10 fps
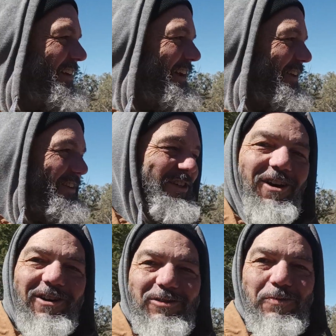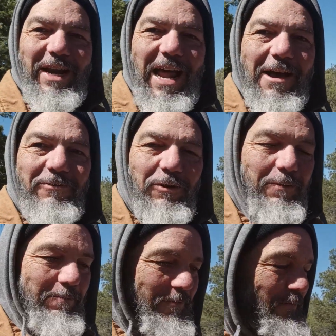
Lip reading: Now the dogs went after them,